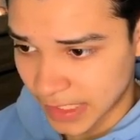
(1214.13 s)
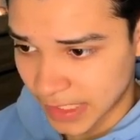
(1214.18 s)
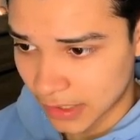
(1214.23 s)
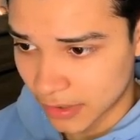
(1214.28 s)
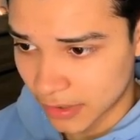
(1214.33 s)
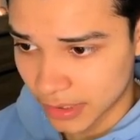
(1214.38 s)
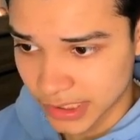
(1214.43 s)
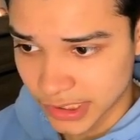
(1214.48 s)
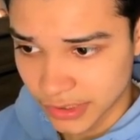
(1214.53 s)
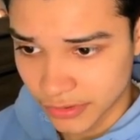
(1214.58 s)

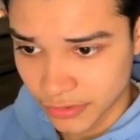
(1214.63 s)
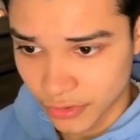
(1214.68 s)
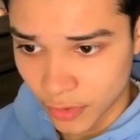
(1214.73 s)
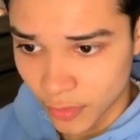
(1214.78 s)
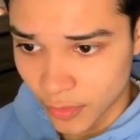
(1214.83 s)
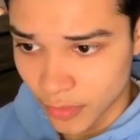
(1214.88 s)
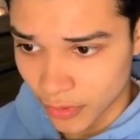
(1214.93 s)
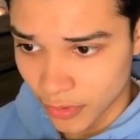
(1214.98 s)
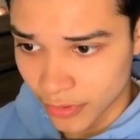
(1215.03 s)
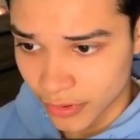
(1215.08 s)
Okay, so no
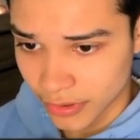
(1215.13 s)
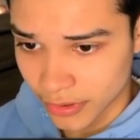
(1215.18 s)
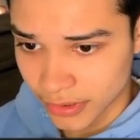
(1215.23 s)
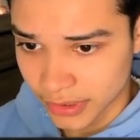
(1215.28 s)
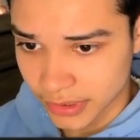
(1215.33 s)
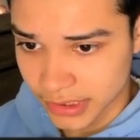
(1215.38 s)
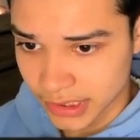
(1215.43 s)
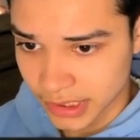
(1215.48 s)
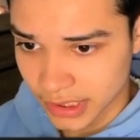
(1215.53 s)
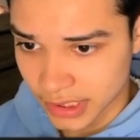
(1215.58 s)

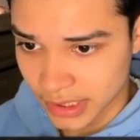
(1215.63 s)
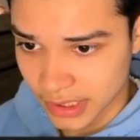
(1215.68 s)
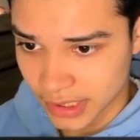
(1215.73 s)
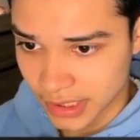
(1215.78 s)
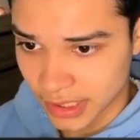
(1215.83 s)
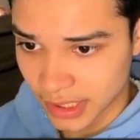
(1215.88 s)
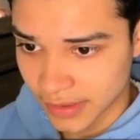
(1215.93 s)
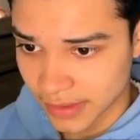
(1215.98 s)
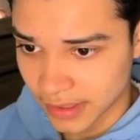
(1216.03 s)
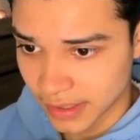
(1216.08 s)
borders,
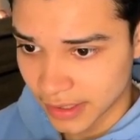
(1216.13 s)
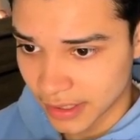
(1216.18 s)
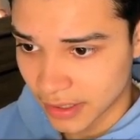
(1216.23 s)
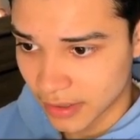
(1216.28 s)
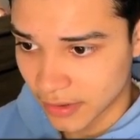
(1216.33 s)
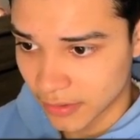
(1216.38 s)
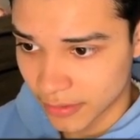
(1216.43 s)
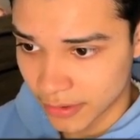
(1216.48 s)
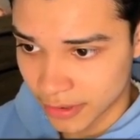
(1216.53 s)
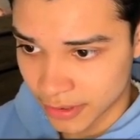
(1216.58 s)
nothing at
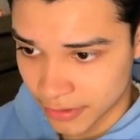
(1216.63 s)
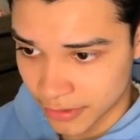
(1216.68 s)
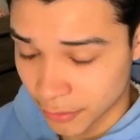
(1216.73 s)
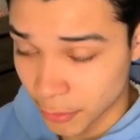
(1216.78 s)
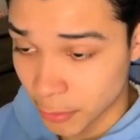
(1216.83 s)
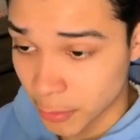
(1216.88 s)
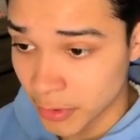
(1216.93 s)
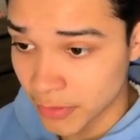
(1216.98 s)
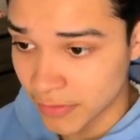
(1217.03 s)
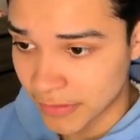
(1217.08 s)
all. We're going to
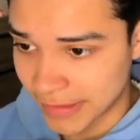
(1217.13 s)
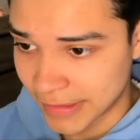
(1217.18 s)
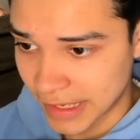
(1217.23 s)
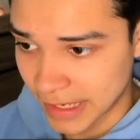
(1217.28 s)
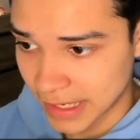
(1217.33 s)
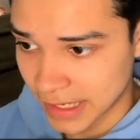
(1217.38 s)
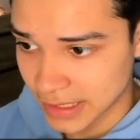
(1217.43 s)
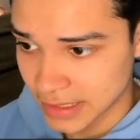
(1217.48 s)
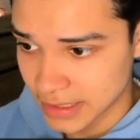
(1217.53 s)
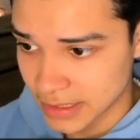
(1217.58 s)
remove
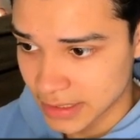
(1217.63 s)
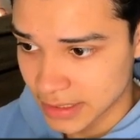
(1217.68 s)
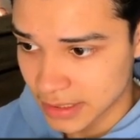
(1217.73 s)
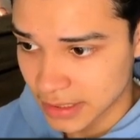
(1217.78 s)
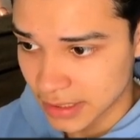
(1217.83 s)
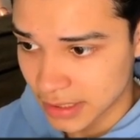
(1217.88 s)
that.